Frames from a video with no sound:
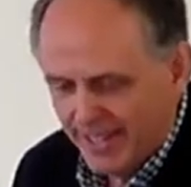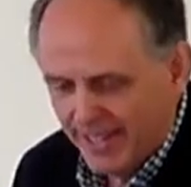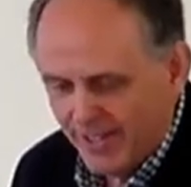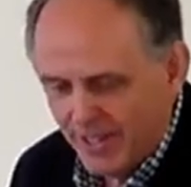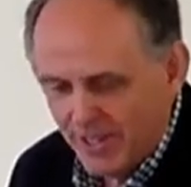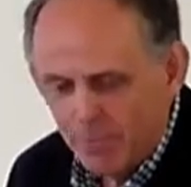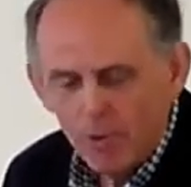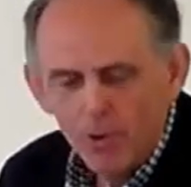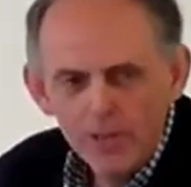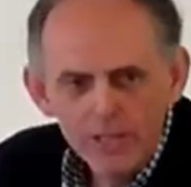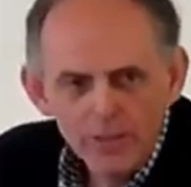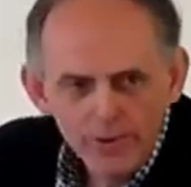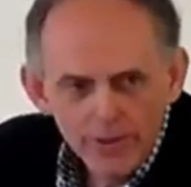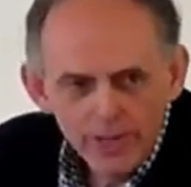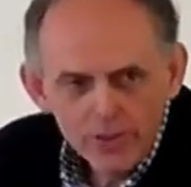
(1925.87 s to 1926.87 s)
And his
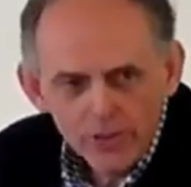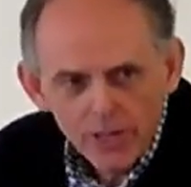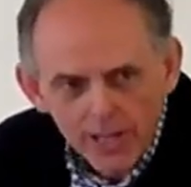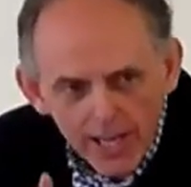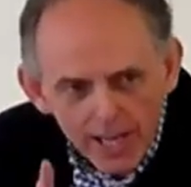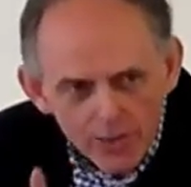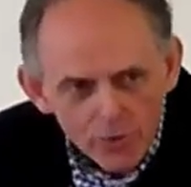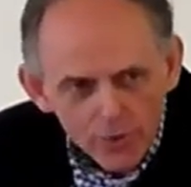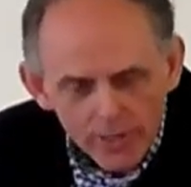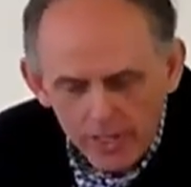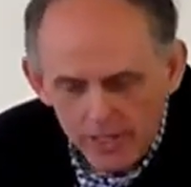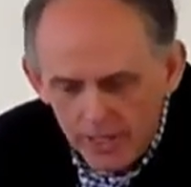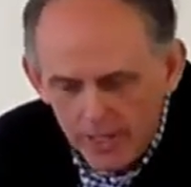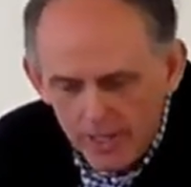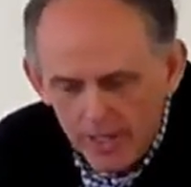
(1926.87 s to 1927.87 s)
point on this
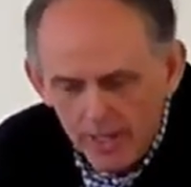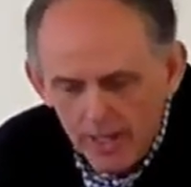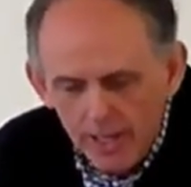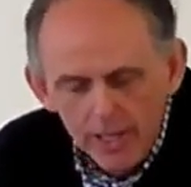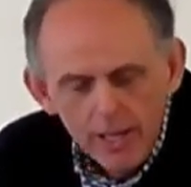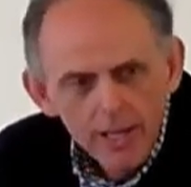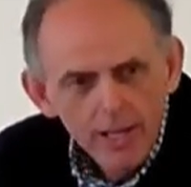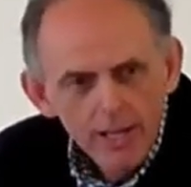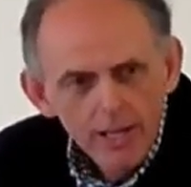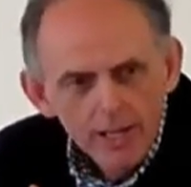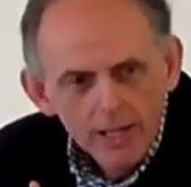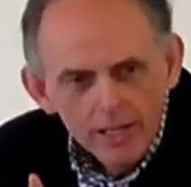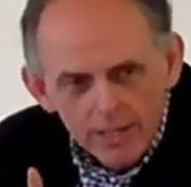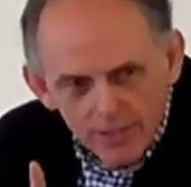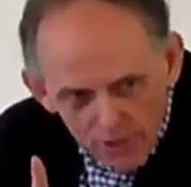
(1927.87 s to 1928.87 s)
occasion
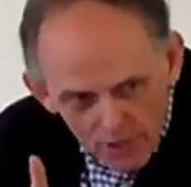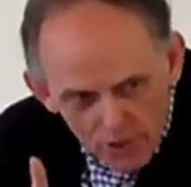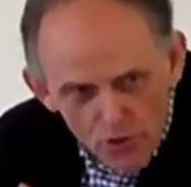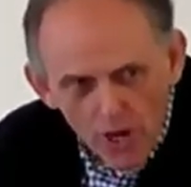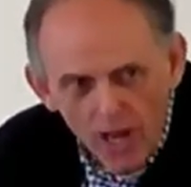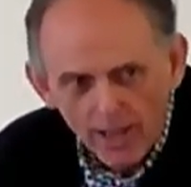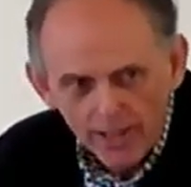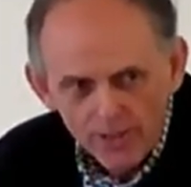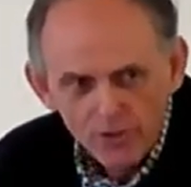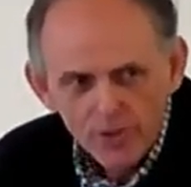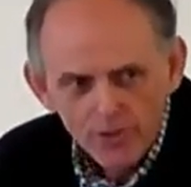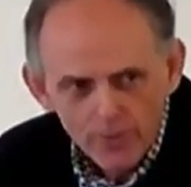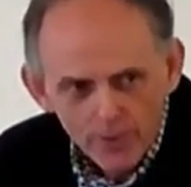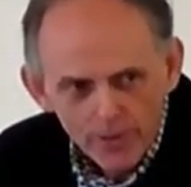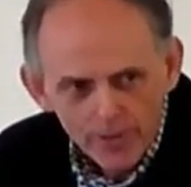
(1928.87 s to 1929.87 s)
is a
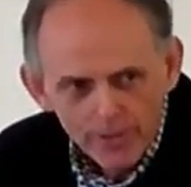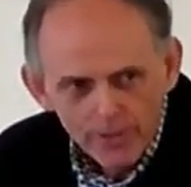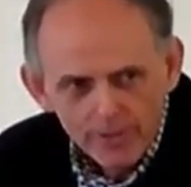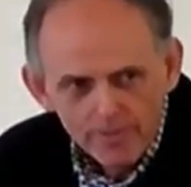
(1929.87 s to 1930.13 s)
challenging one.